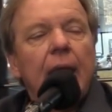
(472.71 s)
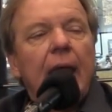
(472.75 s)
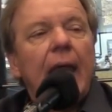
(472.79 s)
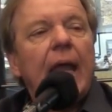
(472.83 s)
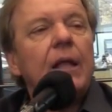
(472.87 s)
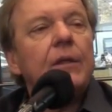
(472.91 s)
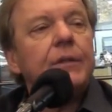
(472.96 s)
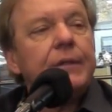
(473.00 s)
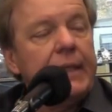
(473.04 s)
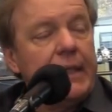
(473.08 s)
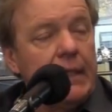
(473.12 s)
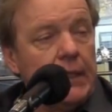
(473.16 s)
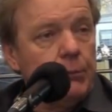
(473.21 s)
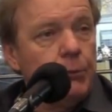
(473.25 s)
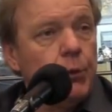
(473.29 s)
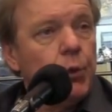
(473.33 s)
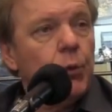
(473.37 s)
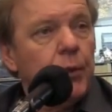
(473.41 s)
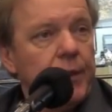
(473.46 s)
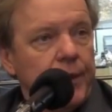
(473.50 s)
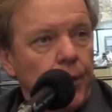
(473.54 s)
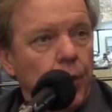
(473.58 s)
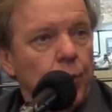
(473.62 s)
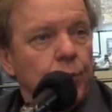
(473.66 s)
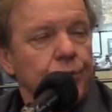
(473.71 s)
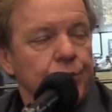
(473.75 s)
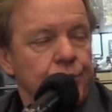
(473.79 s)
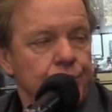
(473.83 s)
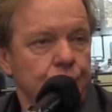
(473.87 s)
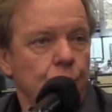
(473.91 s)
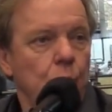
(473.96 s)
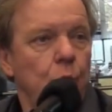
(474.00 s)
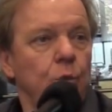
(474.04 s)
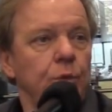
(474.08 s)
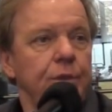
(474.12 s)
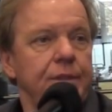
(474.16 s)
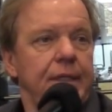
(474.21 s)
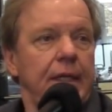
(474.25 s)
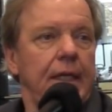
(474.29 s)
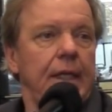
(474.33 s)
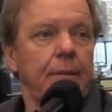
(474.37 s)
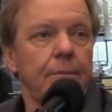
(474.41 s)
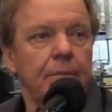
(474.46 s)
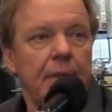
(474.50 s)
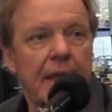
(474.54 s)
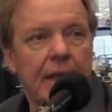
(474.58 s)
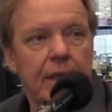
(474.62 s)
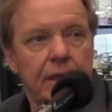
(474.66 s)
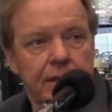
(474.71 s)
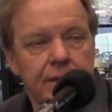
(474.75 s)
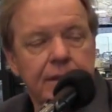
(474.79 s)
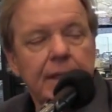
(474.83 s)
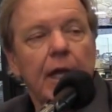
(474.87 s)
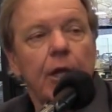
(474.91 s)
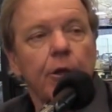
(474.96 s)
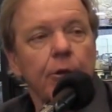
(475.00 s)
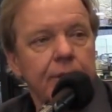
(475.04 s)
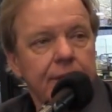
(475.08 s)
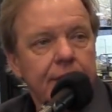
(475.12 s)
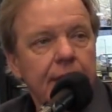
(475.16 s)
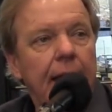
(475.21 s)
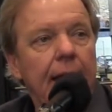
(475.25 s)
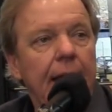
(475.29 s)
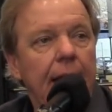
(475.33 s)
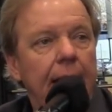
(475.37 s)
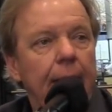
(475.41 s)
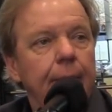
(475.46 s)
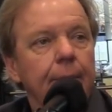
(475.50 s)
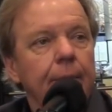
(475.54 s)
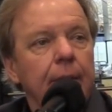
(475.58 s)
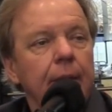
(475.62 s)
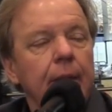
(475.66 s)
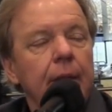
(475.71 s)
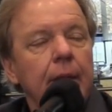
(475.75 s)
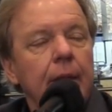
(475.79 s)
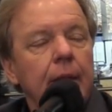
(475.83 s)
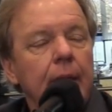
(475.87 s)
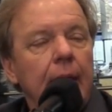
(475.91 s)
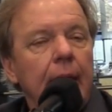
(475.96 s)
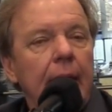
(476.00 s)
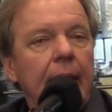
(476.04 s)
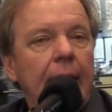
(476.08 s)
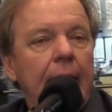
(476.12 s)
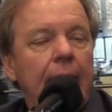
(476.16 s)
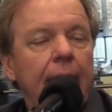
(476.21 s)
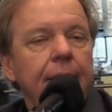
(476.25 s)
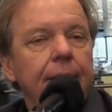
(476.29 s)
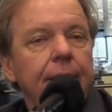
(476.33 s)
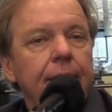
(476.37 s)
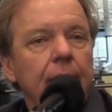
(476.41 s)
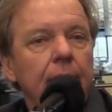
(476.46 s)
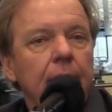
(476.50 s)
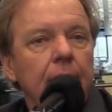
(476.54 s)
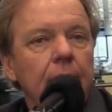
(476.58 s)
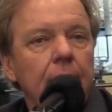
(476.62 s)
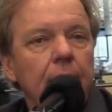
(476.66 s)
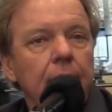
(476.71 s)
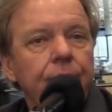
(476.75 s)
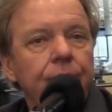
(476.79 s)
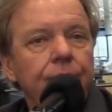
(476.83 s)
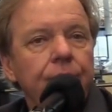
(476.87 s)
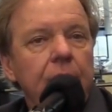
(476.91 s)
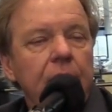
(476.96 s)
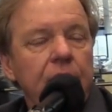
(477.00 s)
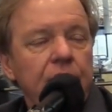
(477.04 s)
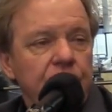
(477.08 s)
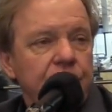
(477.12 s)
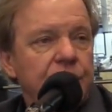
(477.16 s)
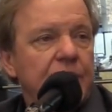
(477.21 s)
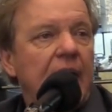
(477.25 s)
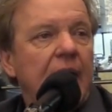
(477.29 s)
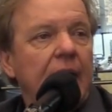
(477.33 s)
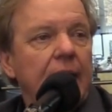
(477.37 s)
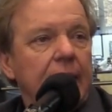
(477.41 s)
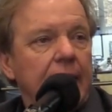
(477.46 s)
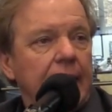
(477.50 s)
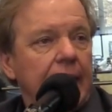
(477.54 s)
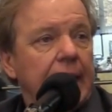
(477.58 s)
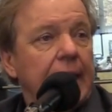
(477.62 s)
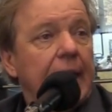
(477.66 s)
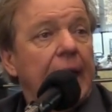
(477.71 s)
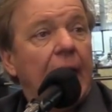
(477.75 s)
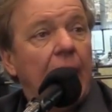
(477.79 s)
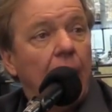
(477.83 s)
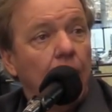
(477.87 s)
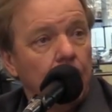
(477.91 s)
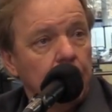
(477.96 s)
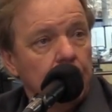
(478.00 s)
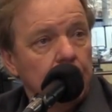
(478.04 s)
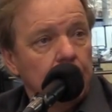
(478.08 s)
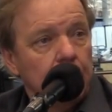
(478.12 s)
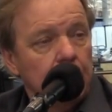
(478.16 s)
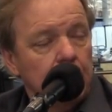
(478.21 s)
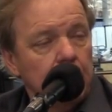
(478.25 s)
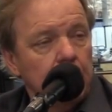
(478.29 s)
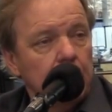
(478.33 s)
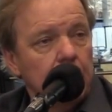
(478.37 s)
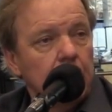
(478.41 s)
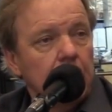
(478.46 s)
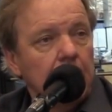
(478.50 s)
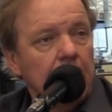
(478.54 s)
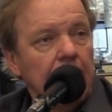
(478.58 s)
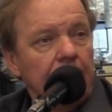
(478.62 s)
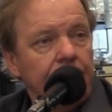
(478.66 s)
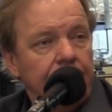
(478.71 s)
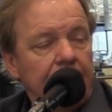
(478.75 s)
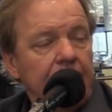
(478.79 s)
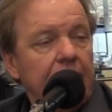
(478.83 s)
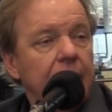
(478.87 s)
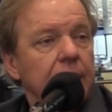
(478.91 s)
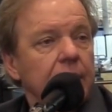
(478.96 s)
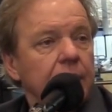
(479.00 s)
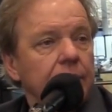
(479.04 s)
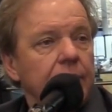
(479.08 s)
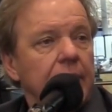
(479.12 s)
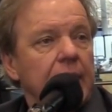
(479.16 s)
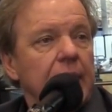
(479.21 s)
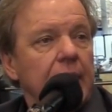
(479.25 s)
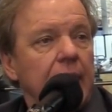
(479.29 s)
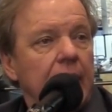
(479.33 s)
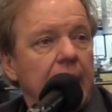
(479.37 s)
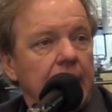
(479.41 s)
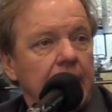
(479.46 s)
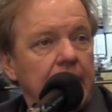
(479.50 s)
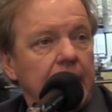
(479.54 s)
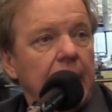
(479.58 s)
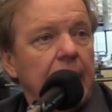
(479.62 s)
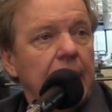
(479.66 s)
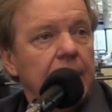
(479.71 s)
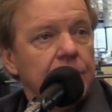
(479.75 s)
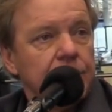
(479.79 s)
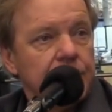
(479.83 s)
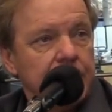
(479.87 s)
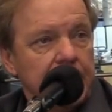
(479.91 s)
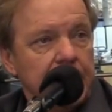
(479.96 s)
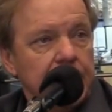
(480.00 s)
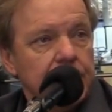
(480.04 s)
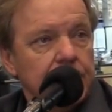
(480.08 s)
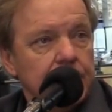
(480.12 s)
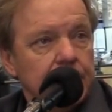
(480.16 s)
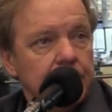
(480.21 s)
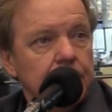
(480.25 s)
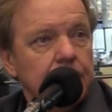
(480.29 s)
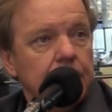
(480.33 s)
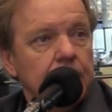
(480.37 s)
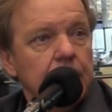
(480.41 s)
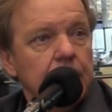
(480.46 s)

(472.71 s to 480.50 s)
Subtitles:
Hal Needham, who had owned the Skoal team that entire time, had decided to get out at the end of the 88 season.